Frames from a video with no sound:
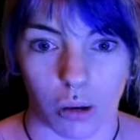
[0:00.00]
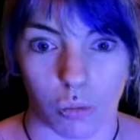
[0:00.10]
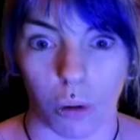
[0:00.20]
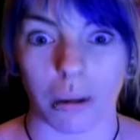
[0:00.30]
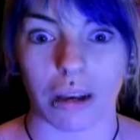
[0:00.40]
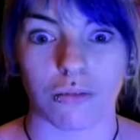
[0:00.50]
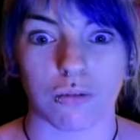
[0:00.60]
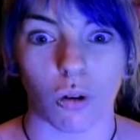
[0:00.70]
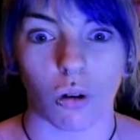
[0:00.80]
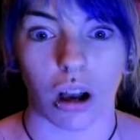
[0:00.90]
whopping
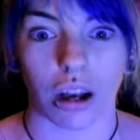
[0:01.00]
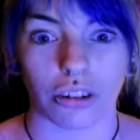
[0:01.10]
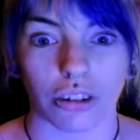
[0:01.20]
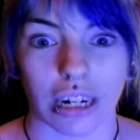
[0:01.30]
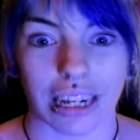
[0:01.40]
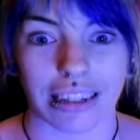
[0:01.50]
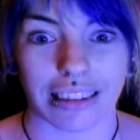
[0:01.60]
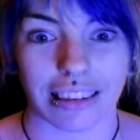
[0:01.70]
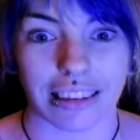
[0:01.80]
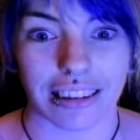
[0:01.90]

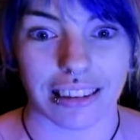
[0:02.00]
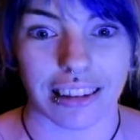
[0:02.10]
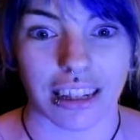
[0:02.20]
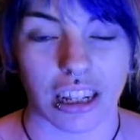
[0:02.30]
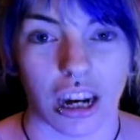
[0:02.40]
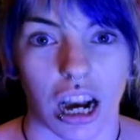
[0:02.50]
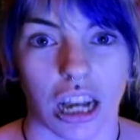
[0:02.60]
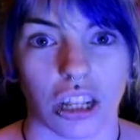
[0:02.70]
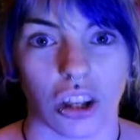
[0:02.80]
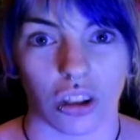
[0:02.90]

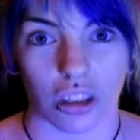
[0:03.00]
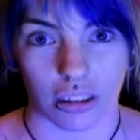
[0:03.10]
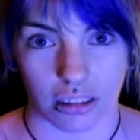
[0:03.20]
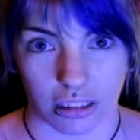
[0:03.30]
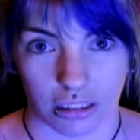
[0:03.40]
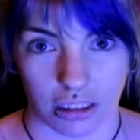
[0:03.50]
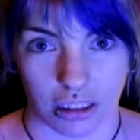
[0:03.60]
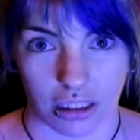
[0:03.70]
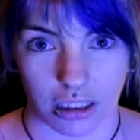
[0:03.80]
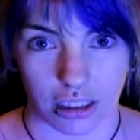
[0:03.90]
$469.
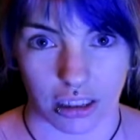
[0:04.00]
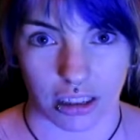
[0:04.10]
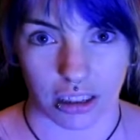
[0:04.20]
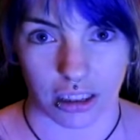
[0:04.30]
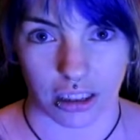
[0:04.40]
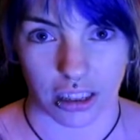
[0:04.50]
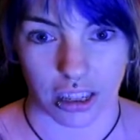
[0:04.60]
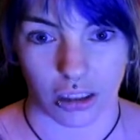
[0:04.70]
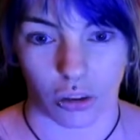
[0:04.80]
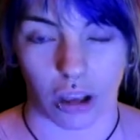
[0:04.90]

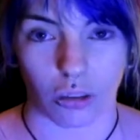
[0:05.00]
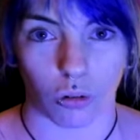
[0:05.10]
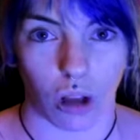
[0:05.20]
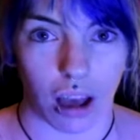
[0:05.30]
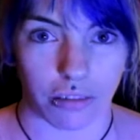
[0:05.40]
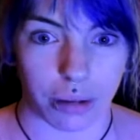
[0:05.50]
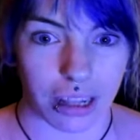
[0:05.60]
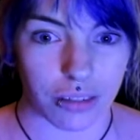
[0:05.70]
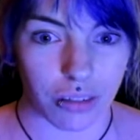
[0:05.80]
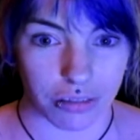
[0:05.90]
So I sold half my
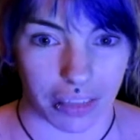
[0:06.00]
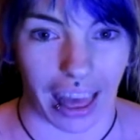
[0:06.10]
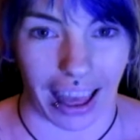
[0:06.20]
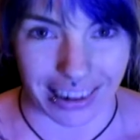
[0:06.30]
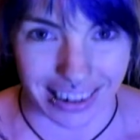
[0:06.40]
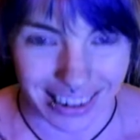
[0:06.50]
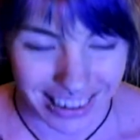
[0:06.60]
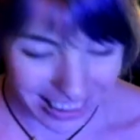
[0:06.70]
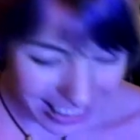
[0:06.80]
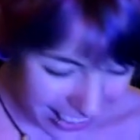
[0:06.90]
liver for that,
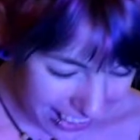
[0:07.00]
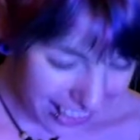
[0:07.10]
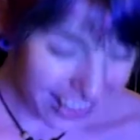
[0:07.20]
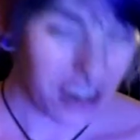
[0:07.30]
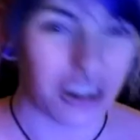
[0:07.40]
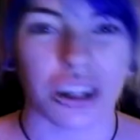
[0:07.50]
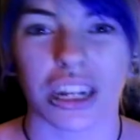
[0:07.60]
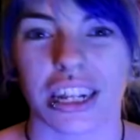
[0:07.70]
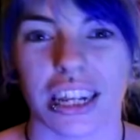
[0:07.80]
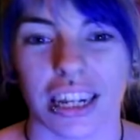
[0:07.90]
or a
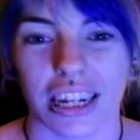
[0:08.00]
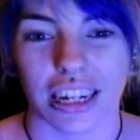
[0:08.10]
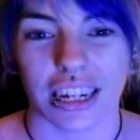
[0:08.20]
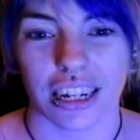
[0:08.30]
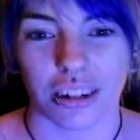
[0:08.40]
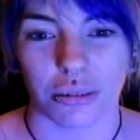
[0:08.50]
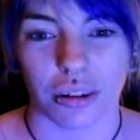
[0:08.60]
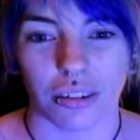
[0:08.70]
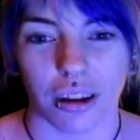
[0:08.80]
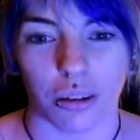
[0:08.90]
kidney, or
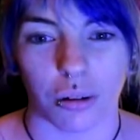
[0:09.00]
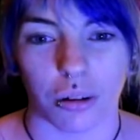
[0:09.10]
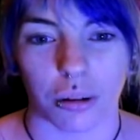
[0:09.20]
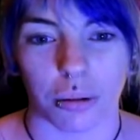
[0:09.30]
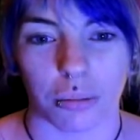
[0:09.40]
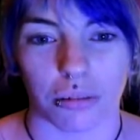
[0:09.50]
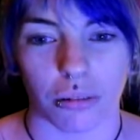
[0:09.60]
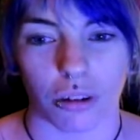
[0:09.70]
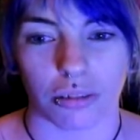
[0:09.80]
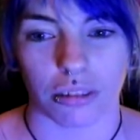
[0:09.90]
whatever other organ people
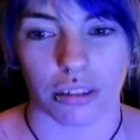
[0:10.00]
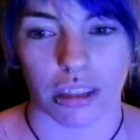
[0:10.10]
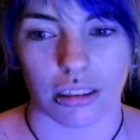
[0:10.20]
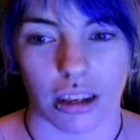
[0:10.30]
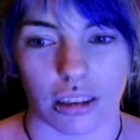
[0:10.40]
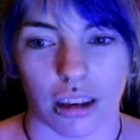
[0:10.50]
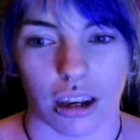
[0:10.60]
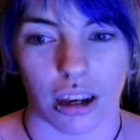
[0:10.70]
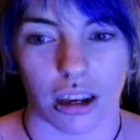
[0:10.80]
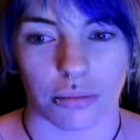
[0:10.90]
go for these days.
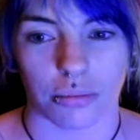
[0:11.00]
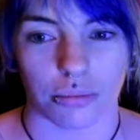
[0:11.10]
I